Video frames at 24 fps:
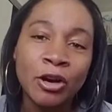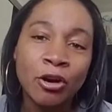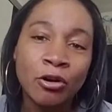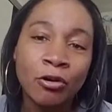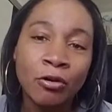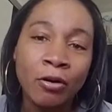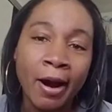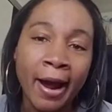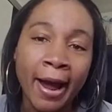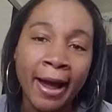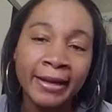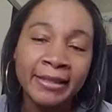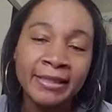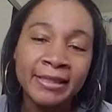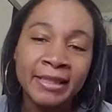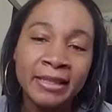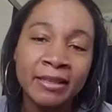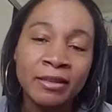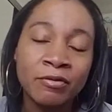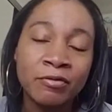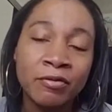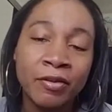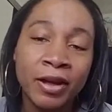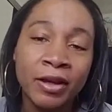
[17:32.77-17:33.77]
cracks in
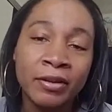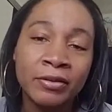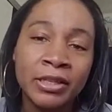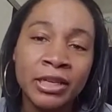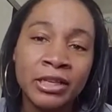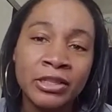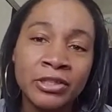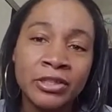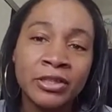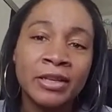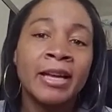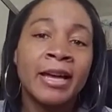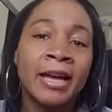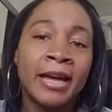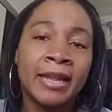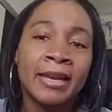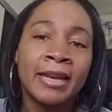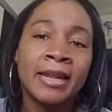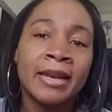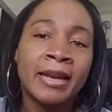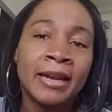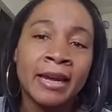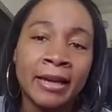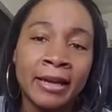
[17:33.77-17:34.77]
the foundation. And
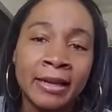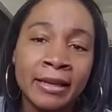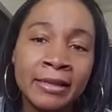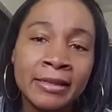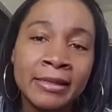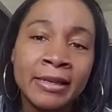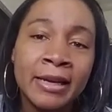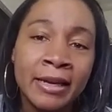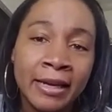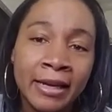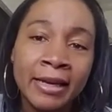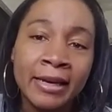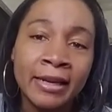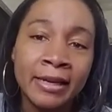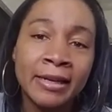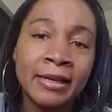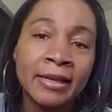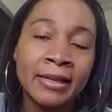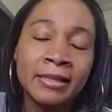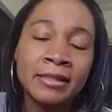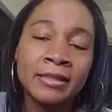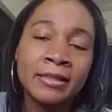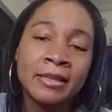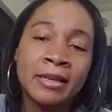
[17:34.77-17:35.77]
it
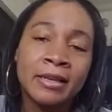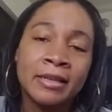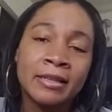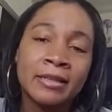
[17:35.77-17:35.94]
is.